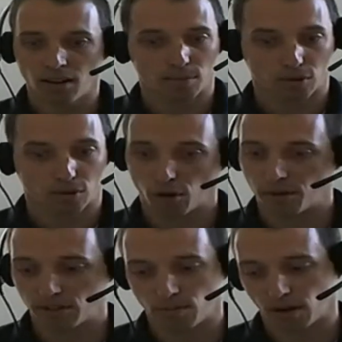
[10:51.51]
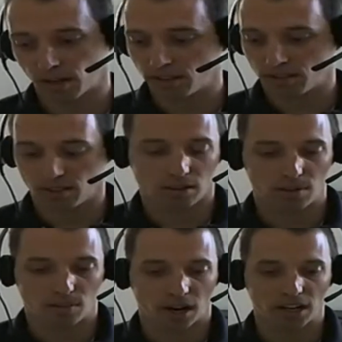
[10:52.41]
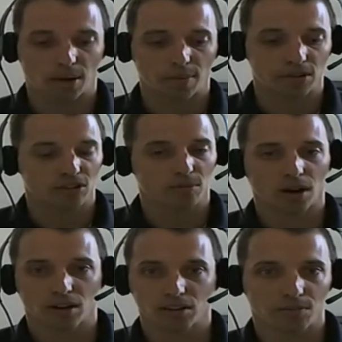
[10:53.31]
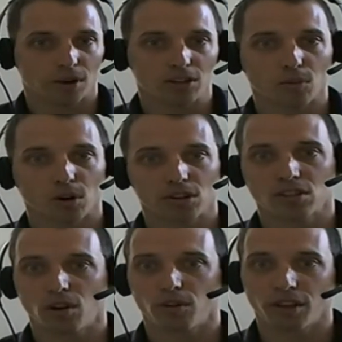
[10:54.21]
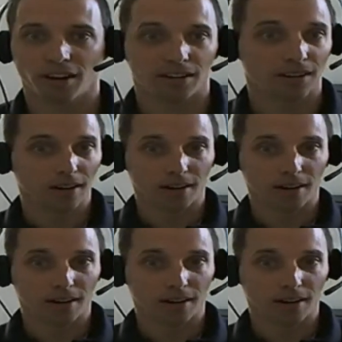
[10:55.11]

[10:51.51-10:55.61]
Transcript: performance markers and body composition markers much more so than